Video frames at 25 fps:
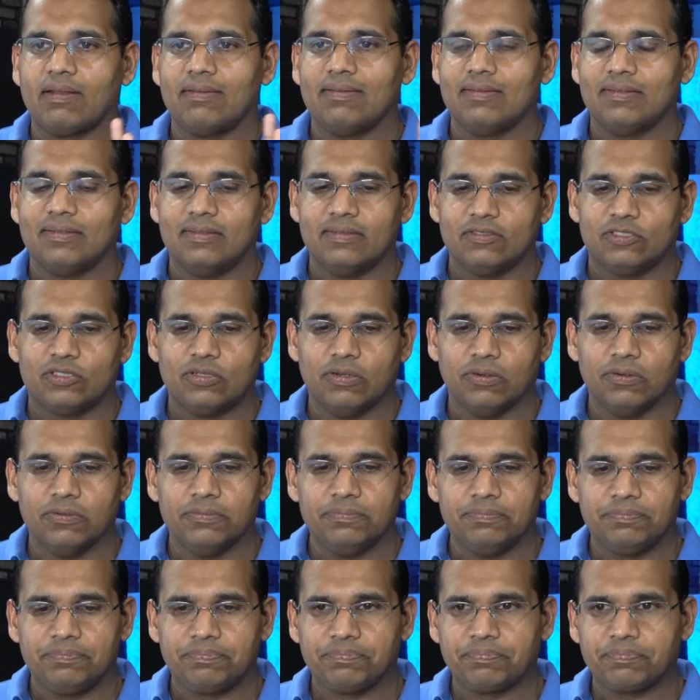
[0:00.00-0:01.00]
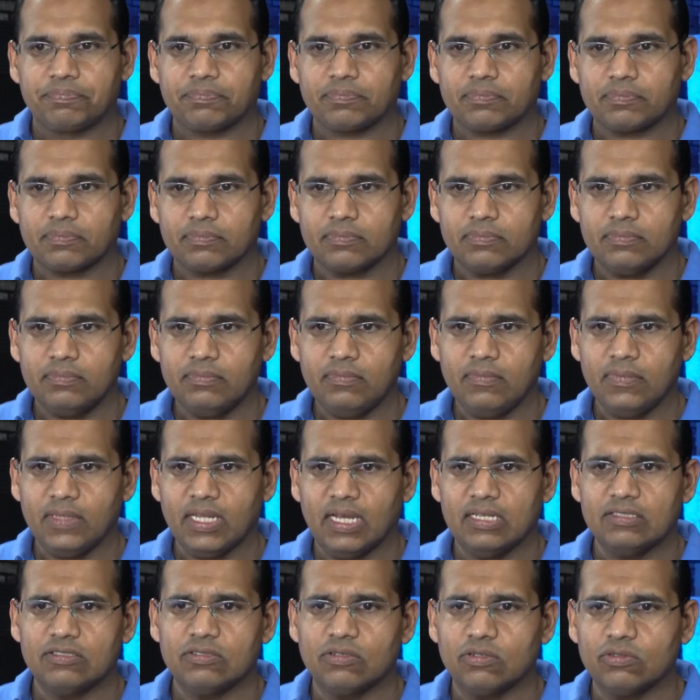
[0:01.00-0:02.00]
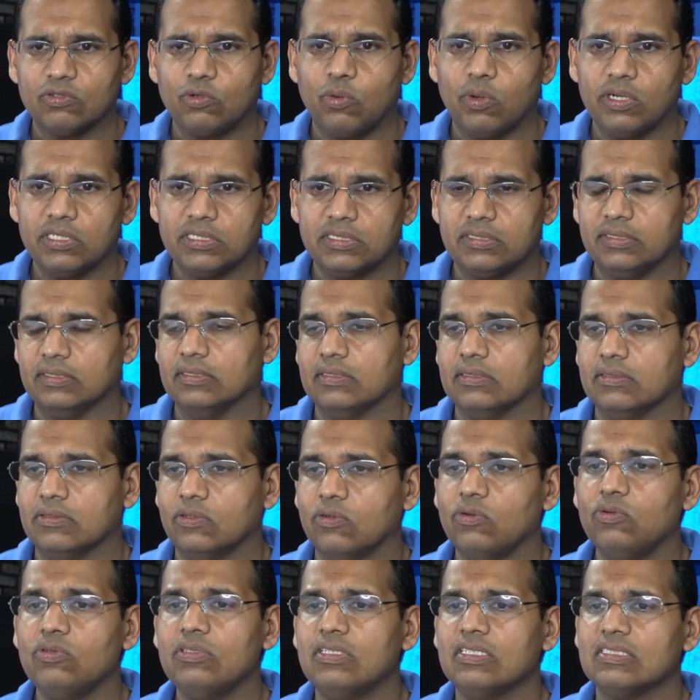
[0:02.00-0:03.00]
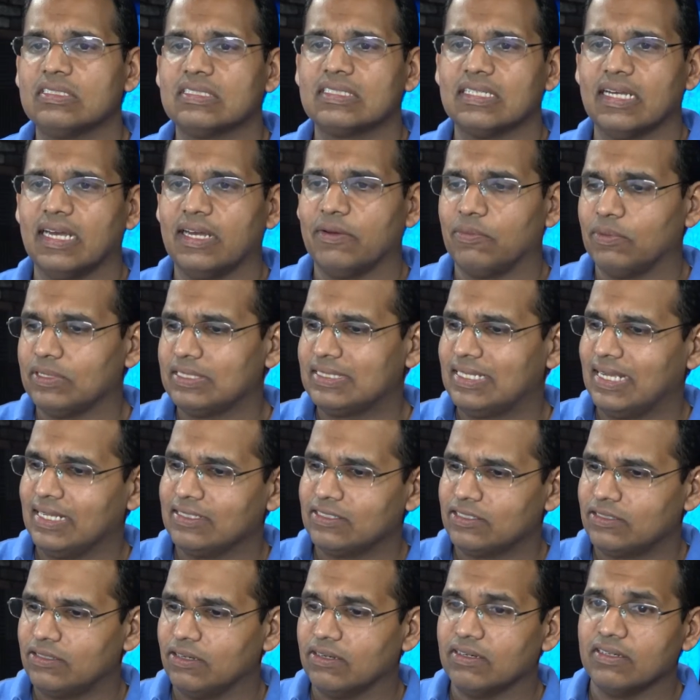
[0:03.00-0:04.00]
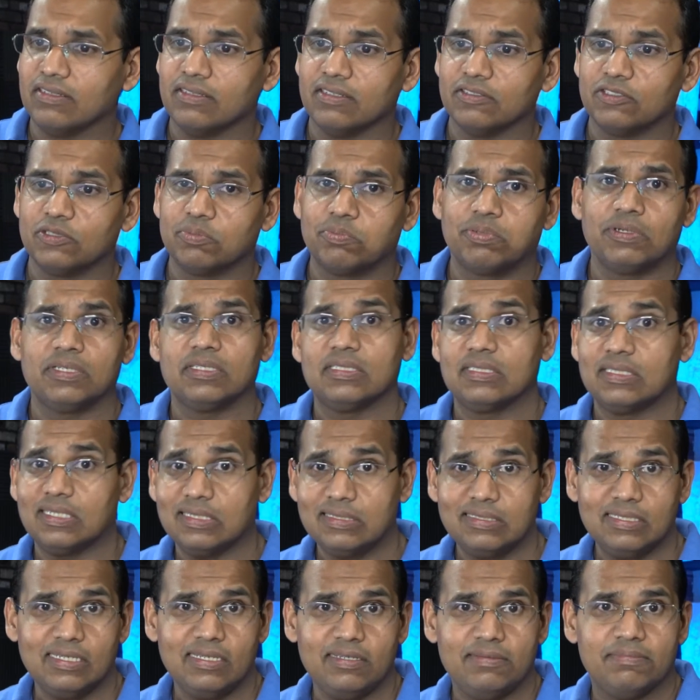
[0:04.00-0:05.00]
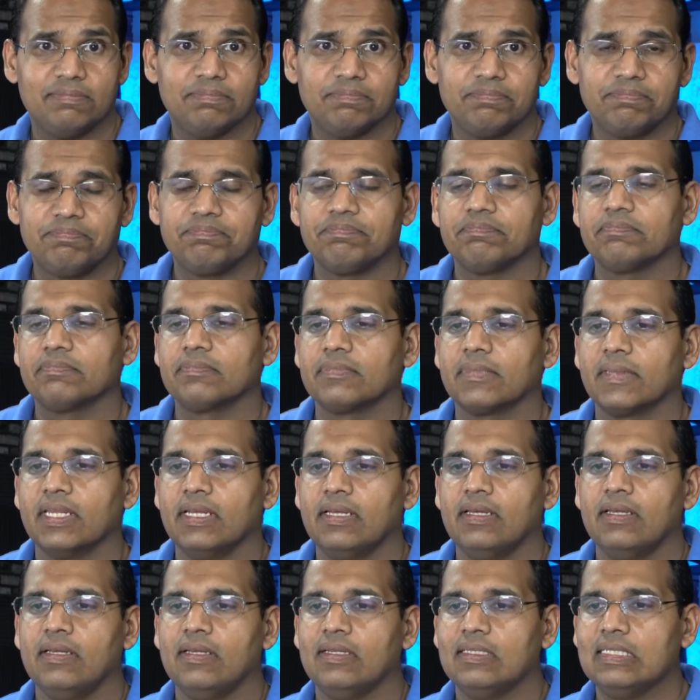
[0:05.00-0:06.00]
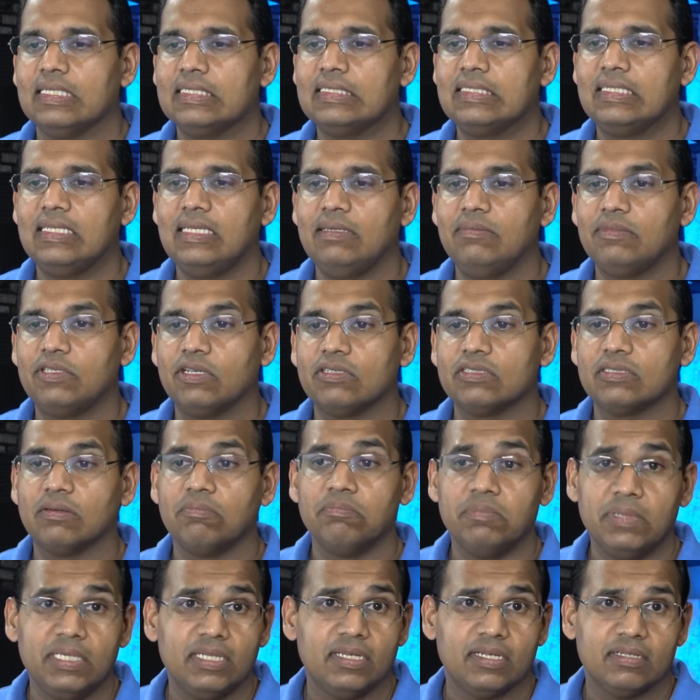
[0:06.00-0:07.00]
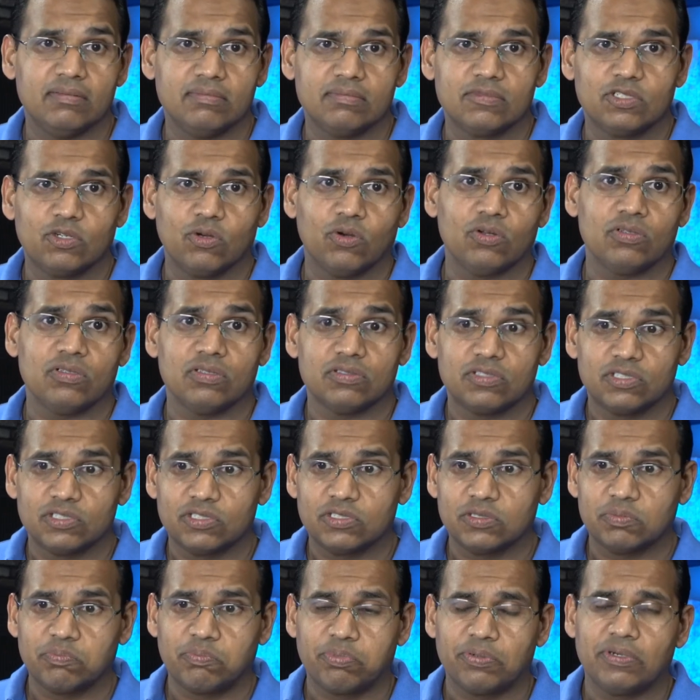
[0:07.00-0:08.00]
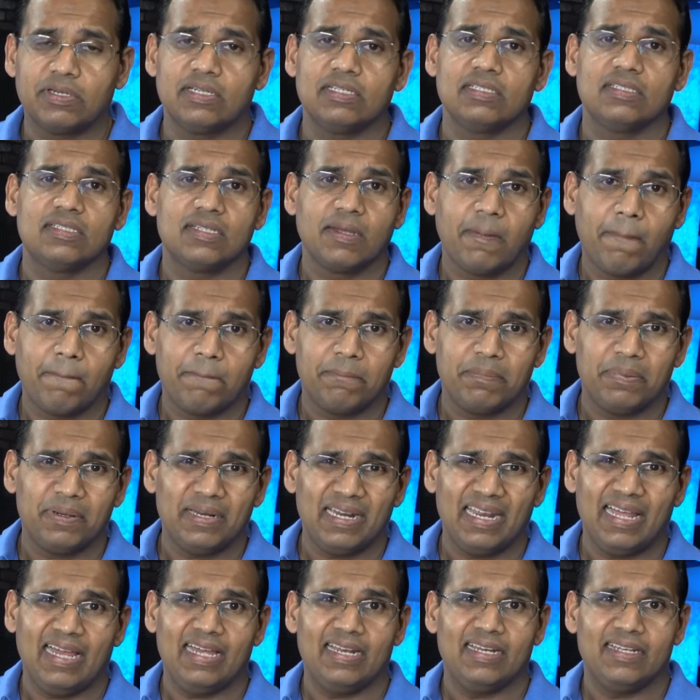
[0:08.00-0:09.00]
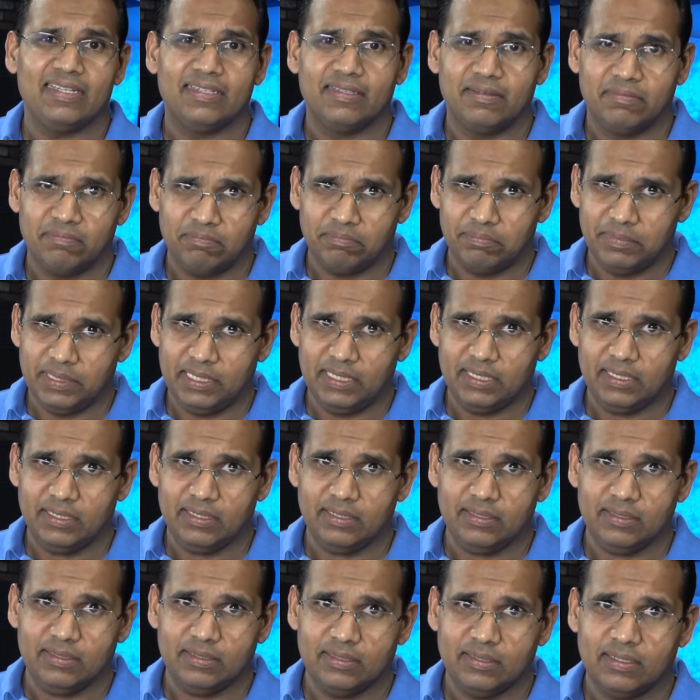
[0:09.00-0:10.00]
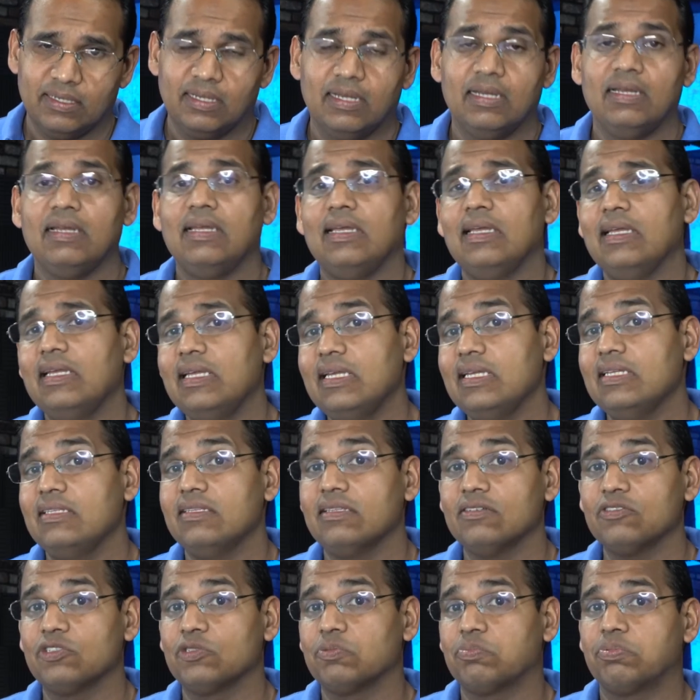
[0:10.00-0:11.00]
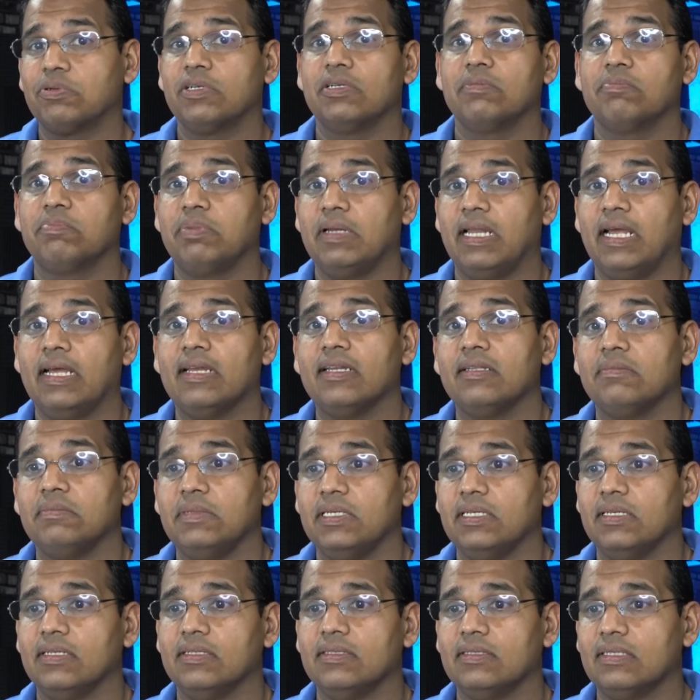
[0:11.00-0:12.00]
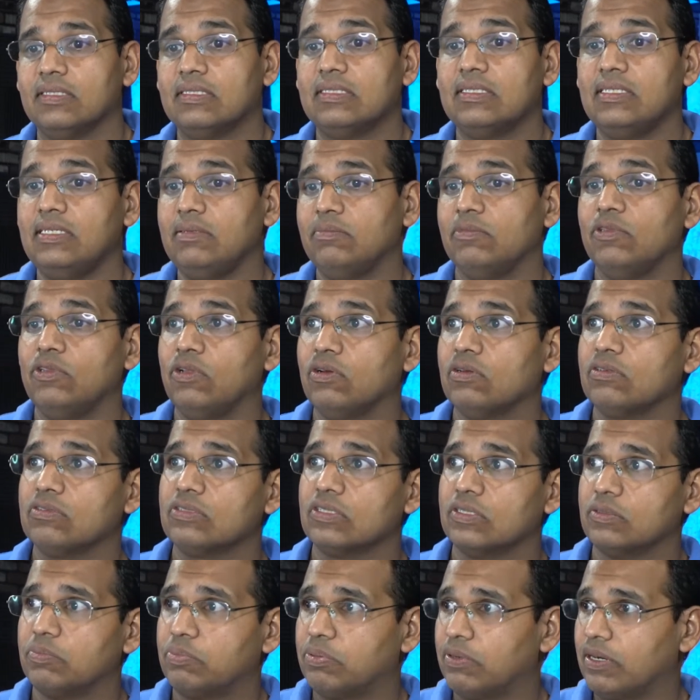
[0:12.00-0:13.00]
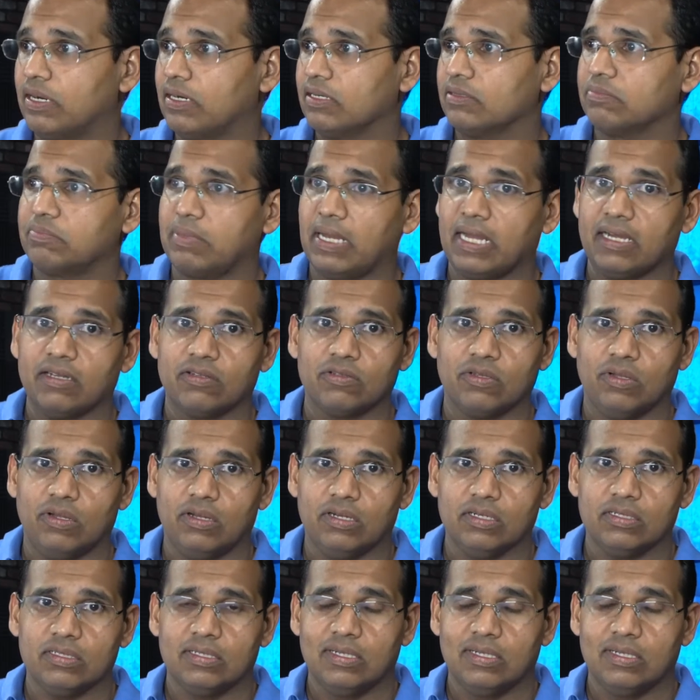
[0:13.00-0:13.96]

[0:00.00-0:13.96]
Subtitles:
So, that's a good question. Who decides what gets done in the sprint? The team. The team does a meeting called the sprint planning meeting. In the sprint planning meeting, the team looks at the product backlog,